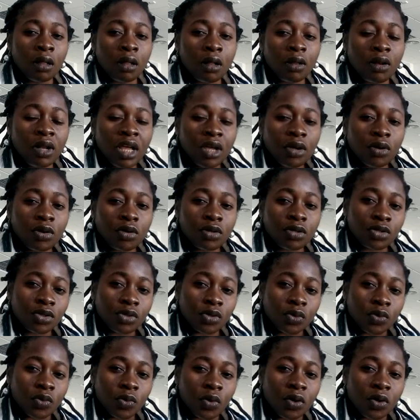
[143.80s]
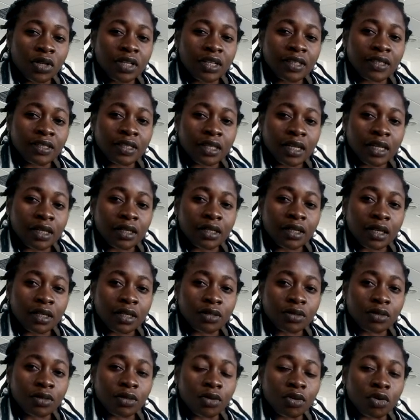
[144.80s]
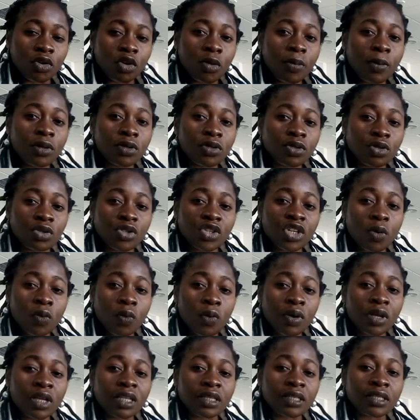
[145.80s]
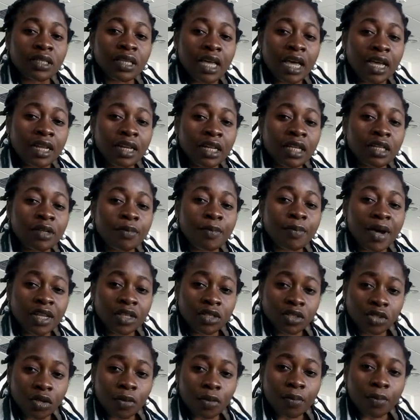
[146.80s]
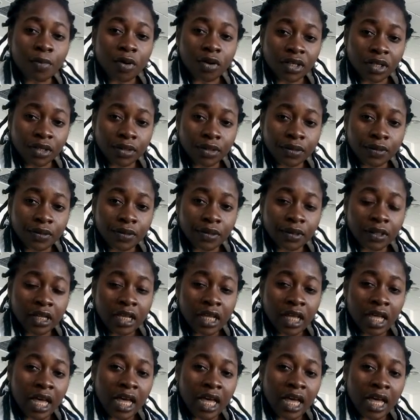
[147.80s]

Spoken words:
I'd like us to understand that global social work is guided by some models,